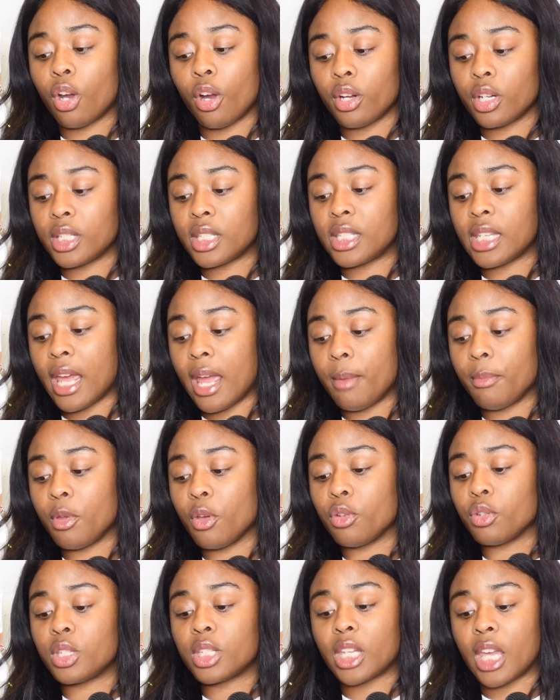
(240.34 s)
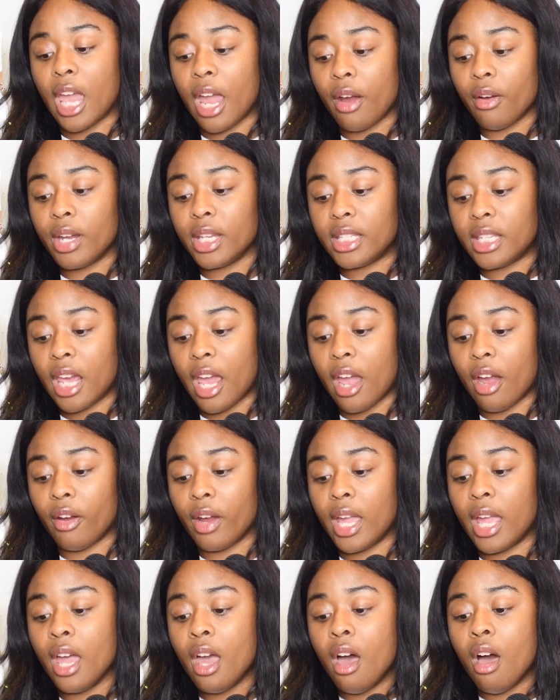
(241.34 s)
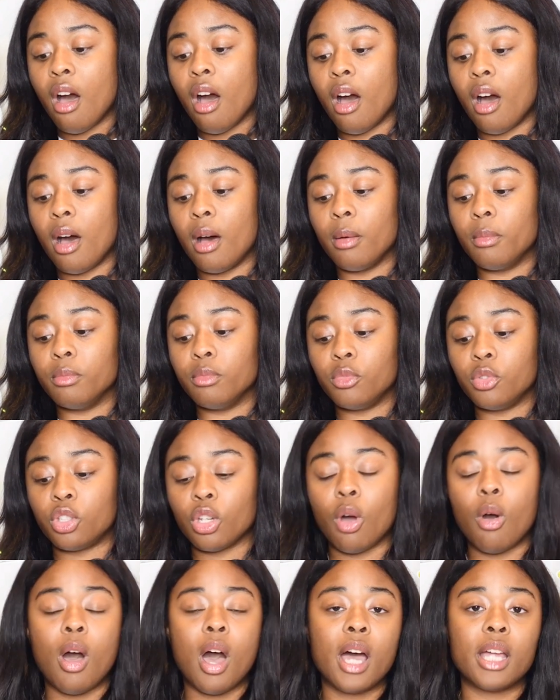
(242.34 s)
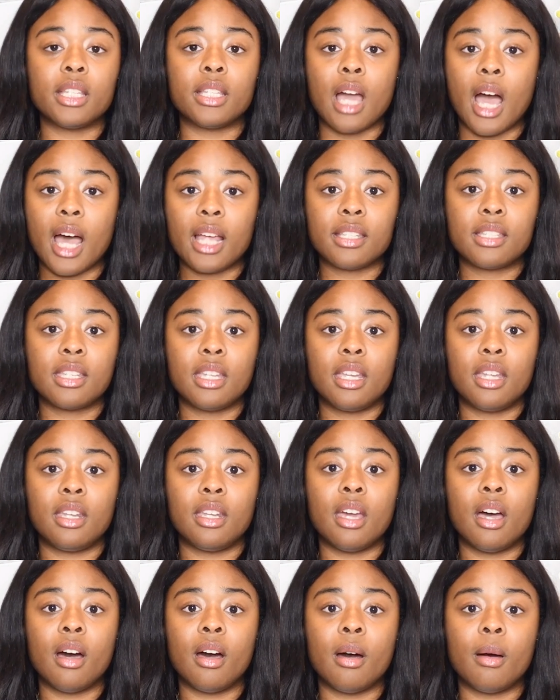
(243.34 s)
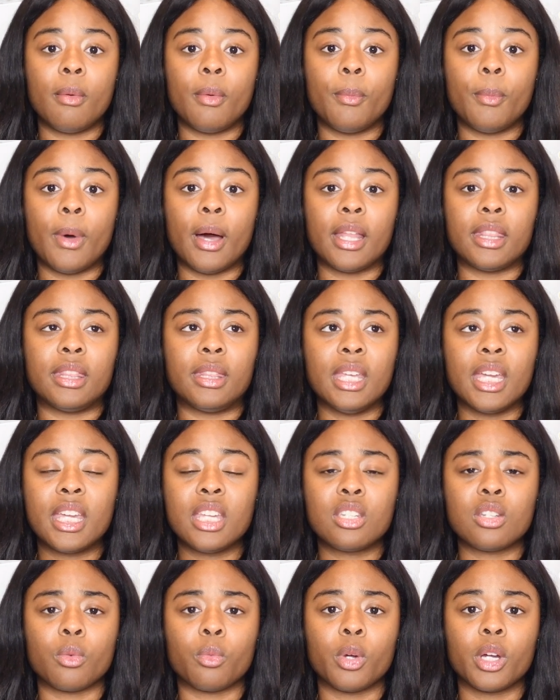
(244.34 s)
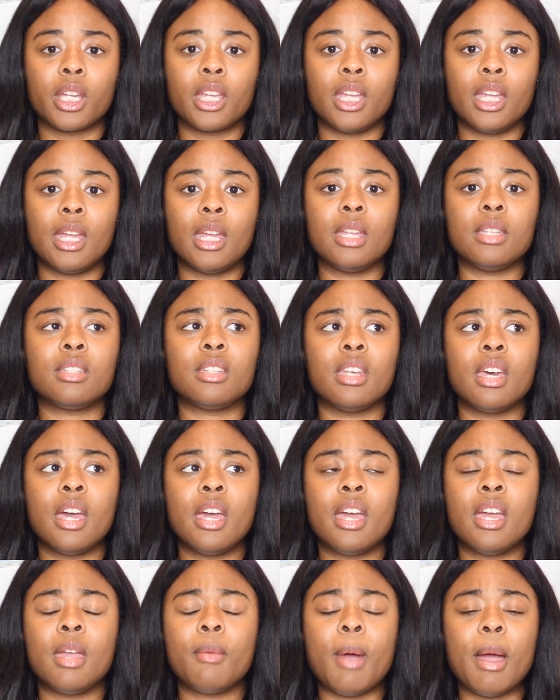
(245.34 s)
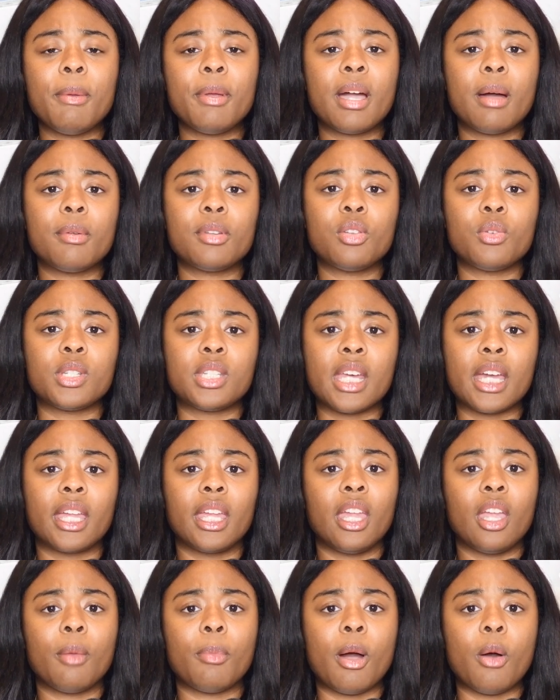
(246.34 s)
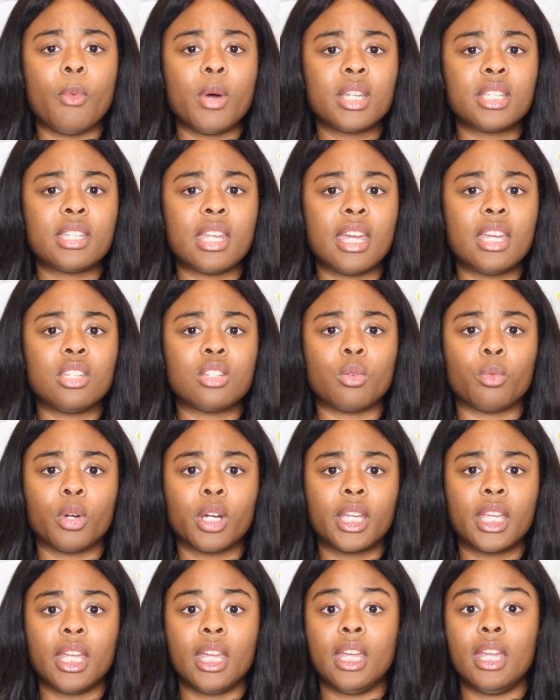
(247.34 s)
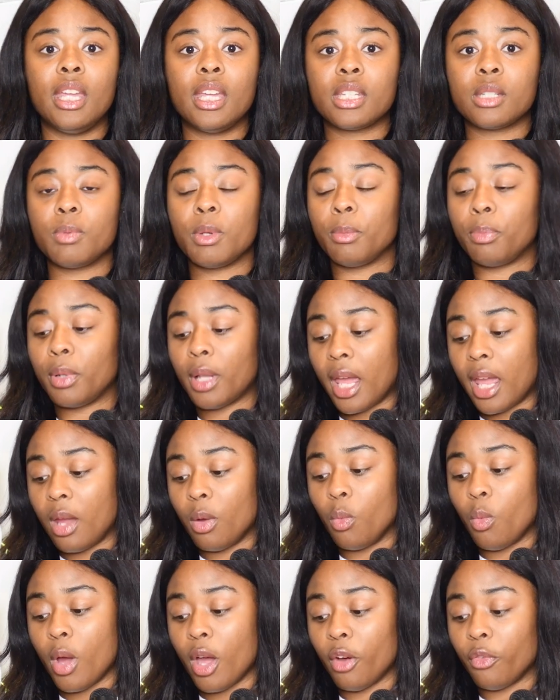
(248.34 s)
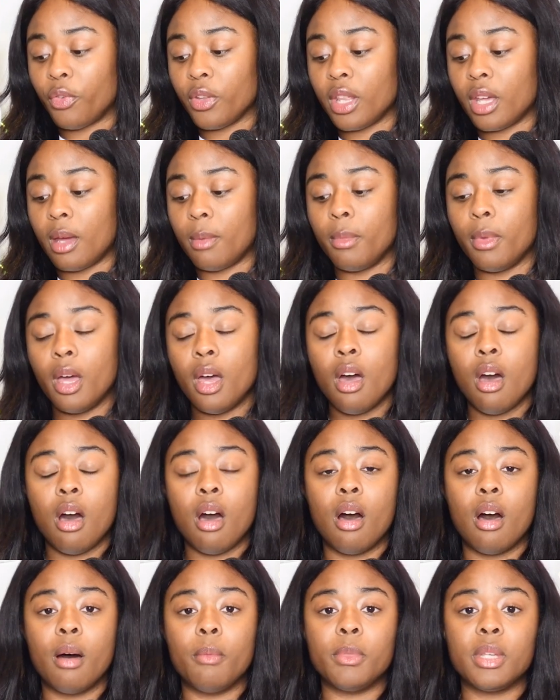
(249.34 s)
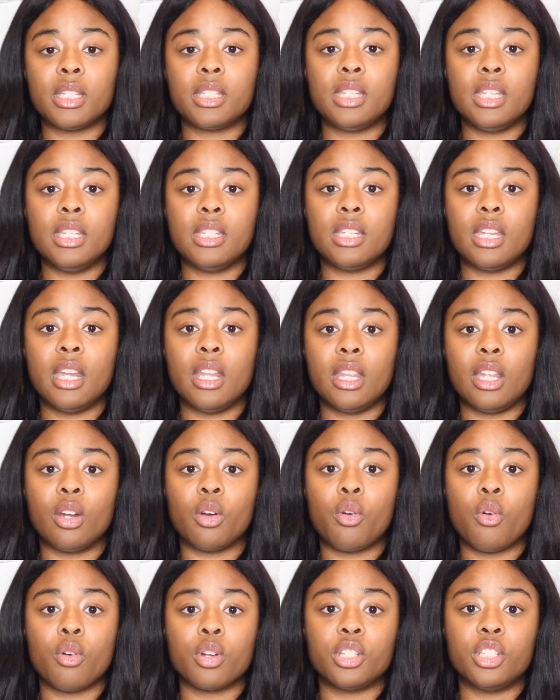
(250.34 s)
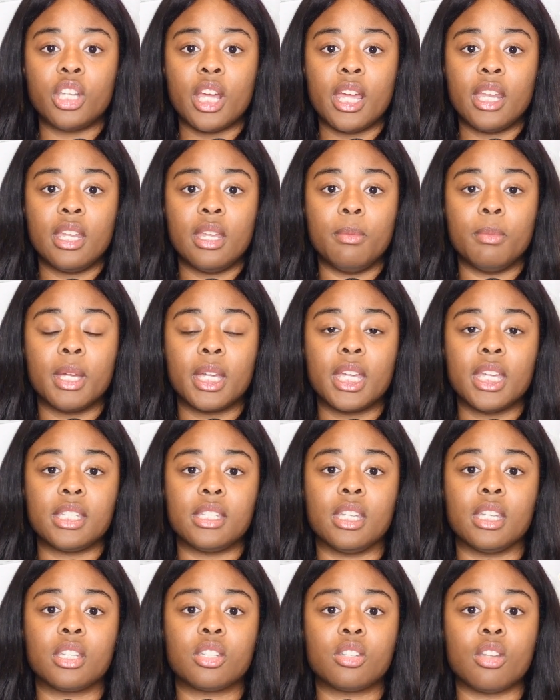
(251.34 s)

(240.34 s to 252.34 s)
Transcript: Curtis Samuels, Scary Terry, um, Jahan Dotson. Um, I think he's a rookie. He's he might be coming to a second year, but I want to say he's a rookie. He has been playing well for them um, this season, and then of course J.D. McKissic.